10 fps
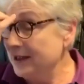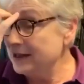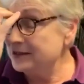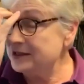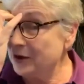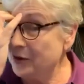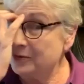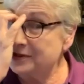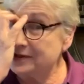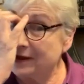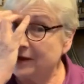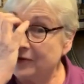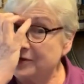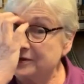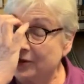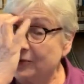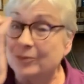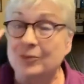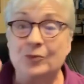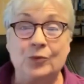And so it was a
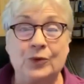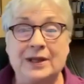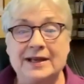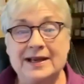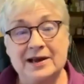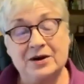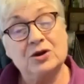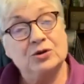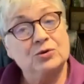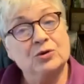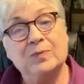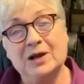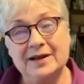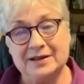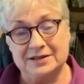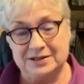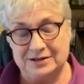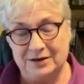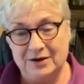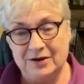really kind of cool
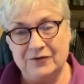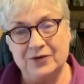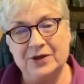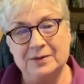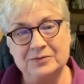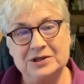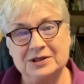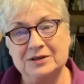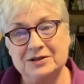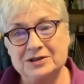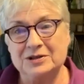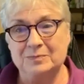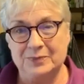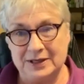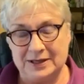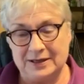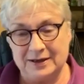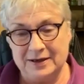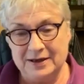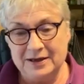place for them to
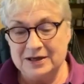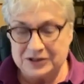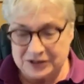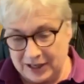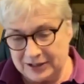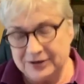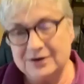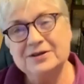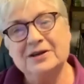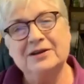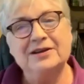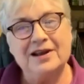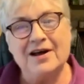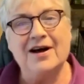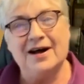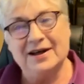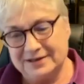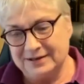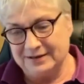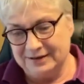be. So I learned a
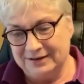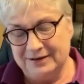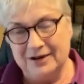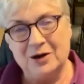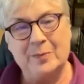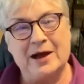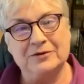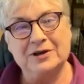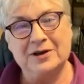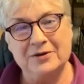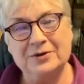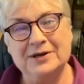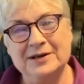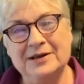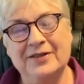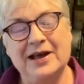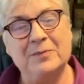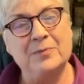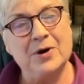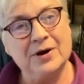lot about Code-In and
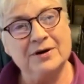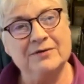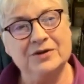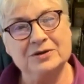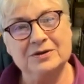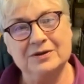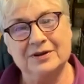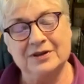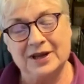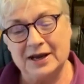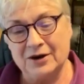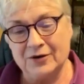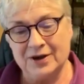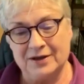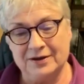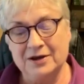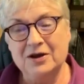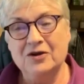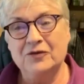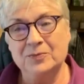that part of the area
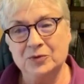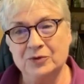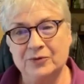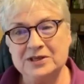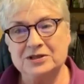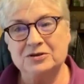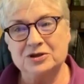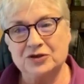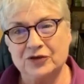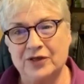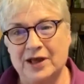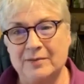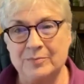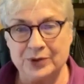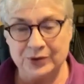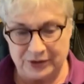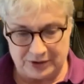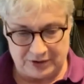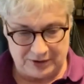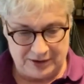from doing research for that book.